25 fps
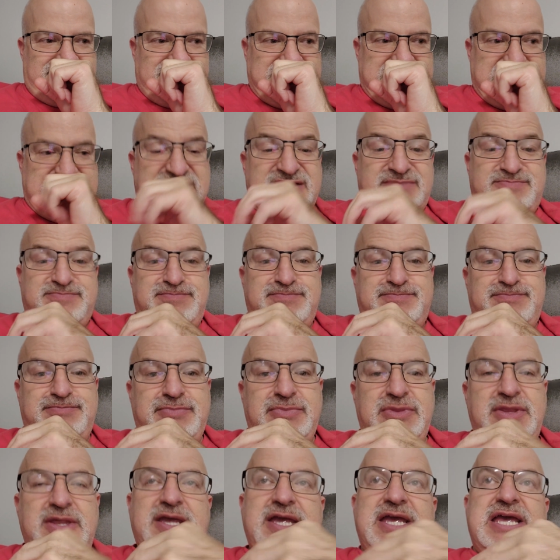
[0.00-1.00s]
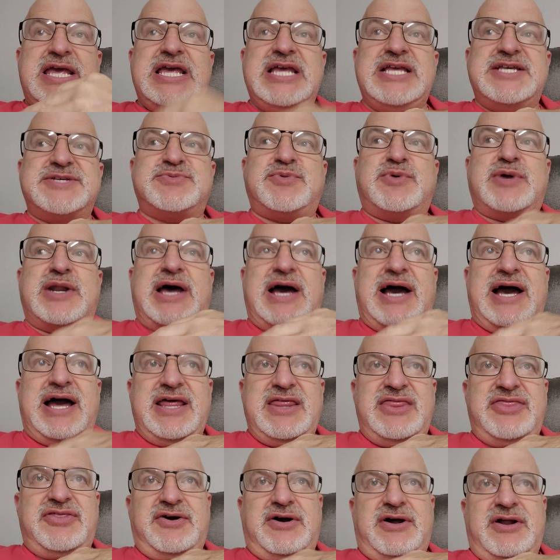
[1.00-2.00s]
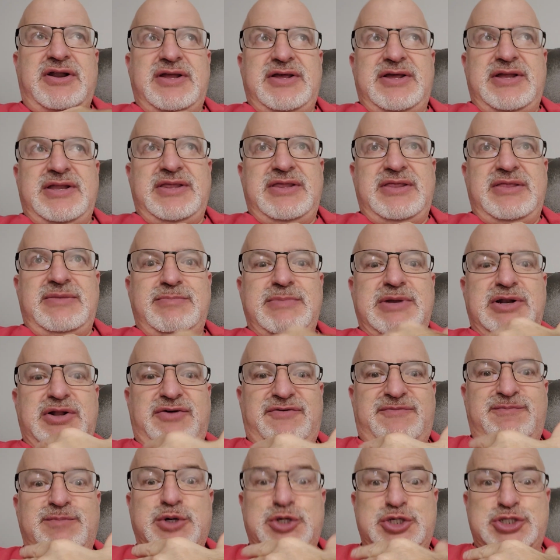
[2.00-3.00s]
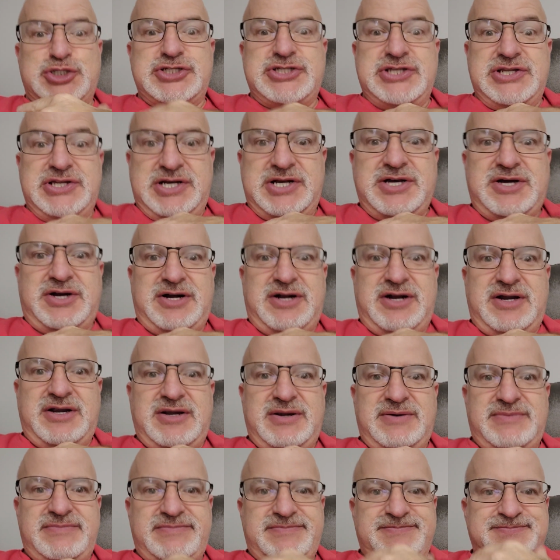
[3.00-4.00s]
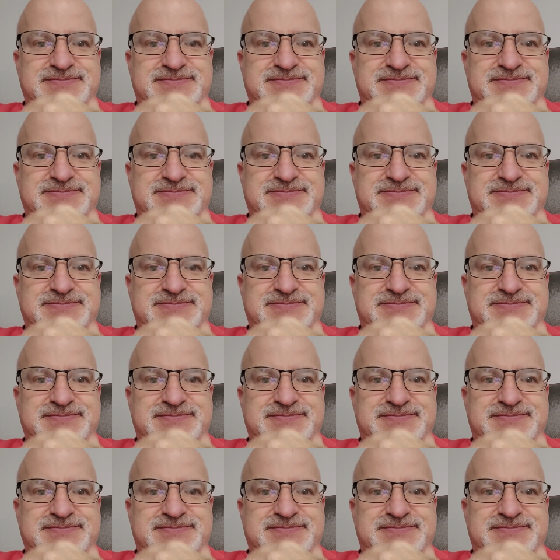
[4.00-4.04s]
he's he's what I thought in the middle of purchasing a car.